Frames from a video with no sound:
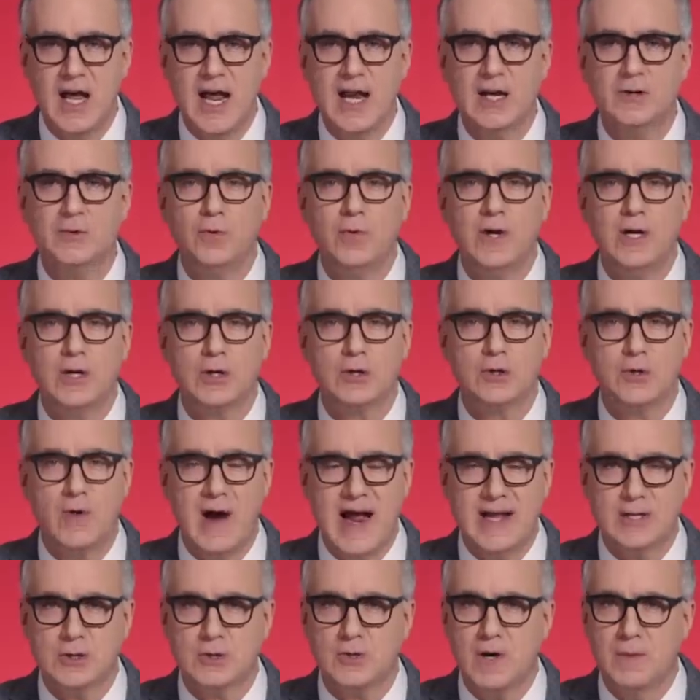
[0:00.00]
including
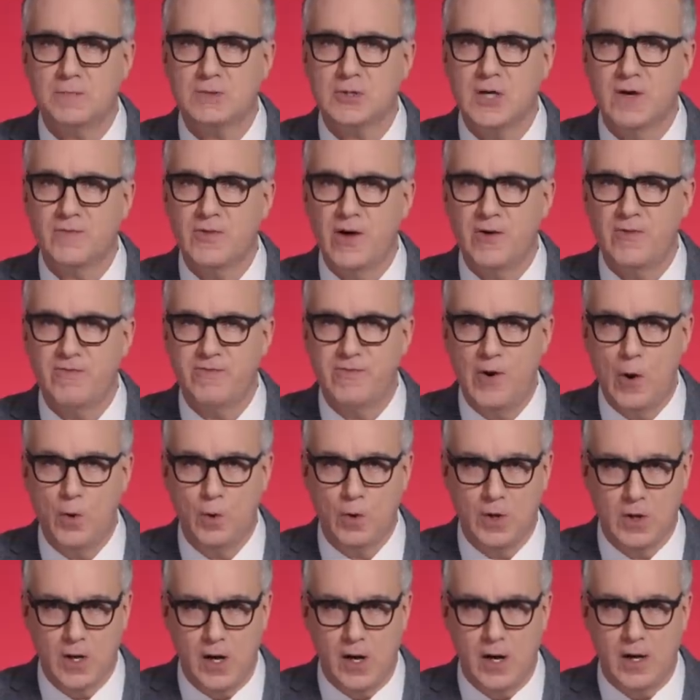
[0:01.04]
transcripts of their
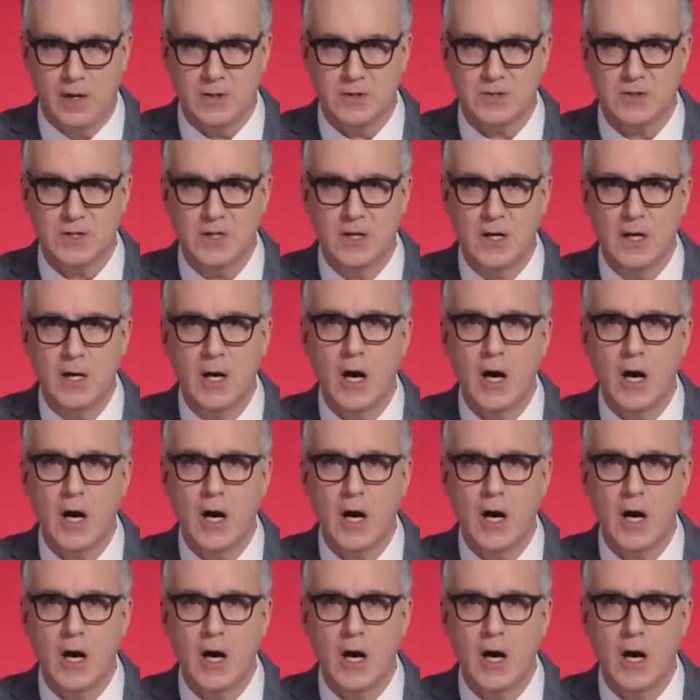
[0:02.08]
phone calls.